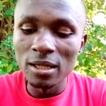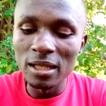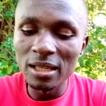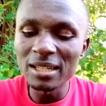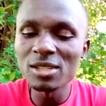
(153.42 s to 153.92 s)

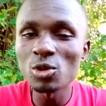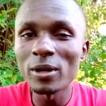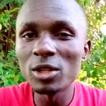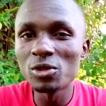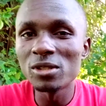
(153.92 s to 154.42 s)
And that is
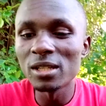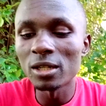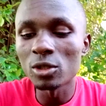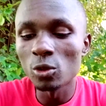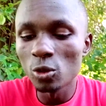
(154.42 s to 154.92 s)
why you see
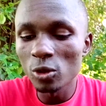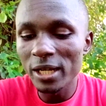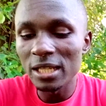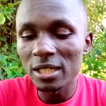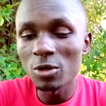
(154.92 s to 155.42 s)
that Uhuru
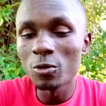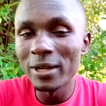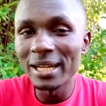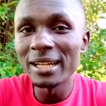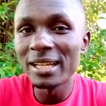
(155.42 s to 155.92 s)
Kenyatta,
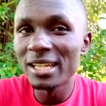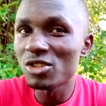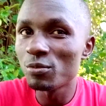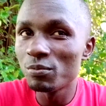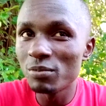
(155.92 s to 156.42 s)
when he
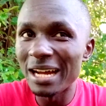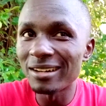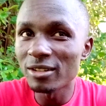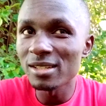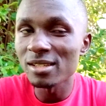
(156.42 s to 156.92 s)

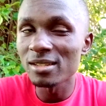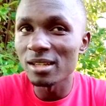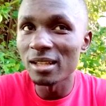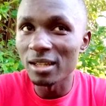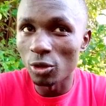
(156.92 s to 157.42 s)
addresses
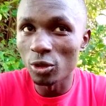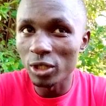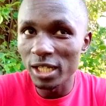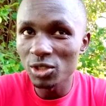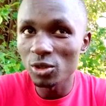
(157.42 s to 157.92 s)
the
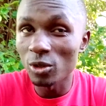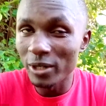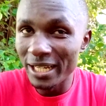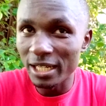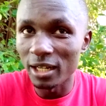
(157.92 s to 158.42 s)
congregation or
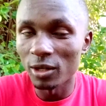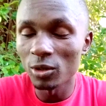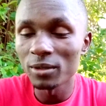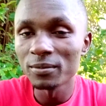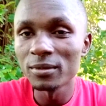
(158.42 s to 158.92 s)
any crowd,
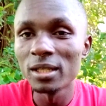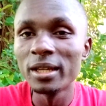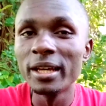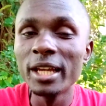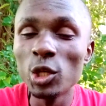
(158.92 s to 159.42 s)

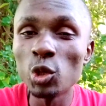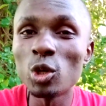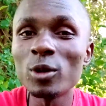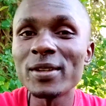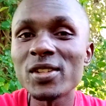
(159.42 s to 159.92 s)
you
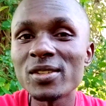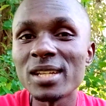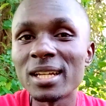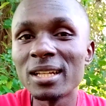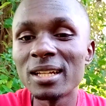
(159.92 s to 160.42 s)
always
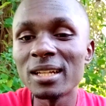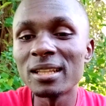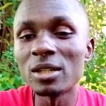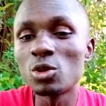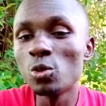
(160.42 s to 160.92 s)
say
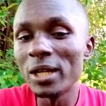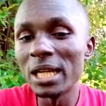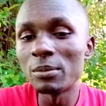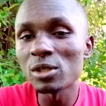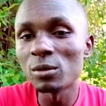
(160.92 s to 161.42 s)
that
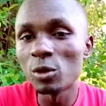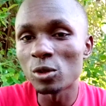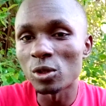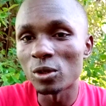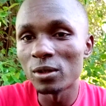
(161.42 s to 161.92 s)
William Samoei
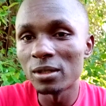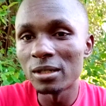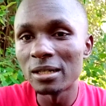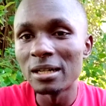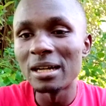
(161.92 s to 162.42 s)
Ruto
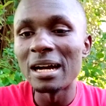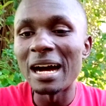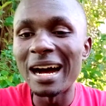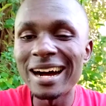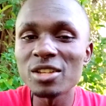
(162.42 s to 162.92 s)

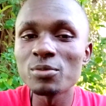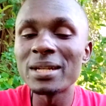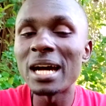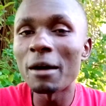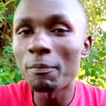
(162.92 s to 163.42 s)
has
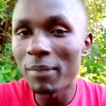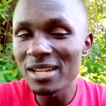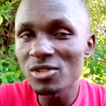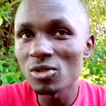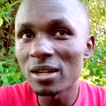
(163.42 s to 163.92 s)
been a
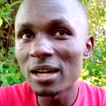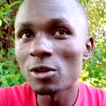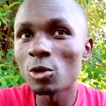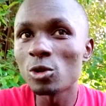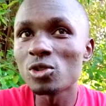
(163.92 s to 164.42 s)
person
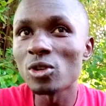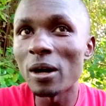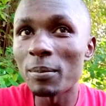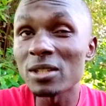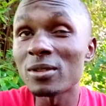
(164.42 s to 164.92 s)
and also
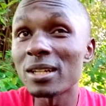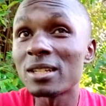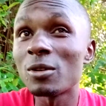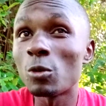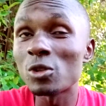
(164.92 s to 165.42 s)
a person that
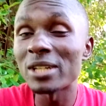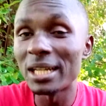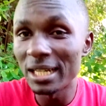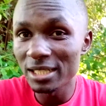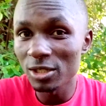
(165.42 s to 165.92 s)
was
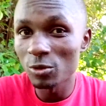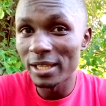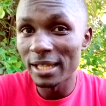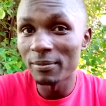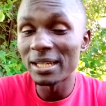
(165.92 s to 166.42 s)
elected with
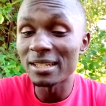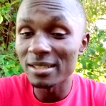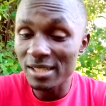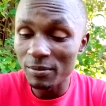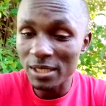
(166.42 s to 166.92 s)
him in the
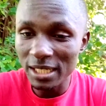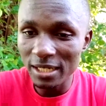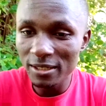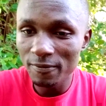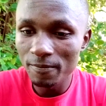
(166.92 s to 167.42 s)
same ticket,